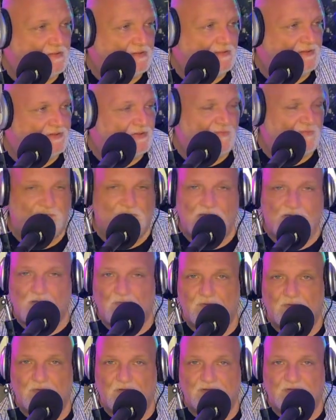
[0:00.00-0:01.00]
Over an hour.
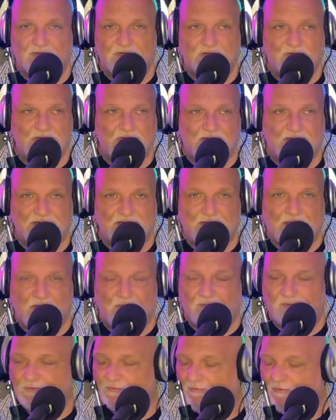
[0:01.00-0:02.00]
It's an hour
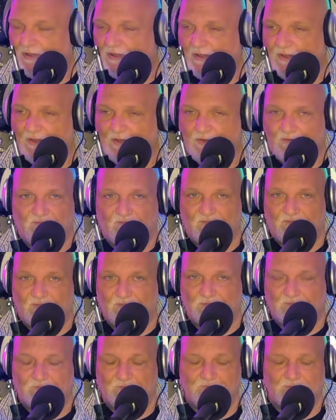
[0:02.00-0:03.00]
drive.
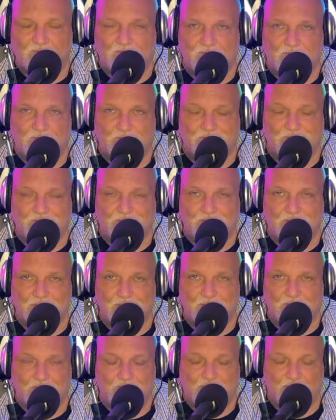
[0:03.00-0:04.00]

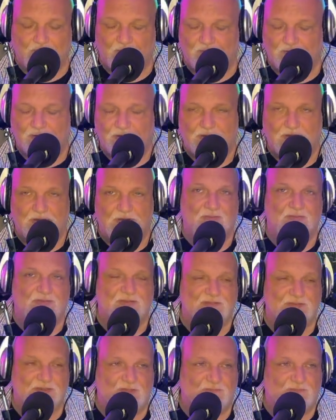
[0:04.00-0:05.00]
Parking,
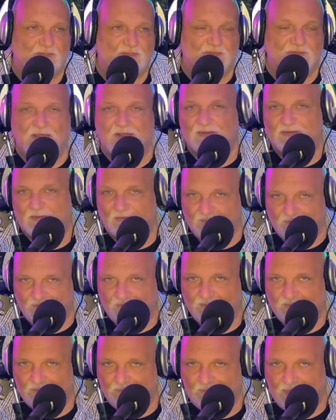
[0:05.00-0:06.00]
stuff like that. So
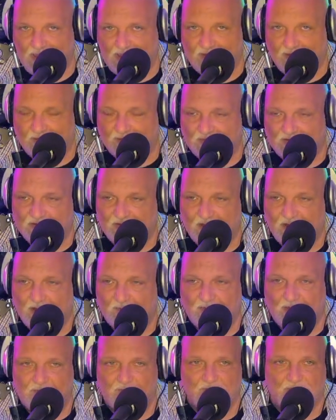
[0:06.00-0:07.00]
back up the time,
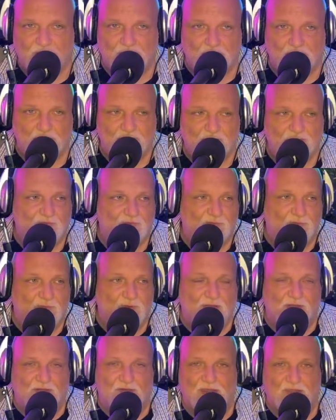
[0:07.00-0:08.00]
and we're probably
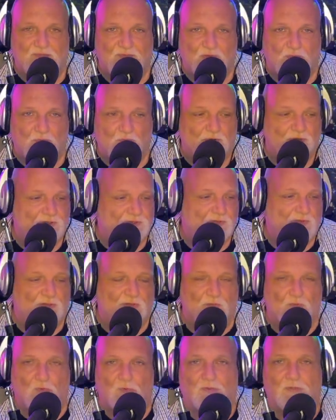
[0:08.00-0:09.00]
leaving at 1 or 2 in the
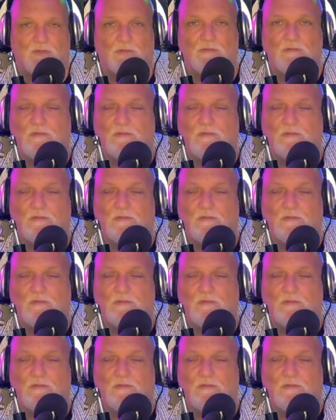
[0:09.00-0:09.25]
morning.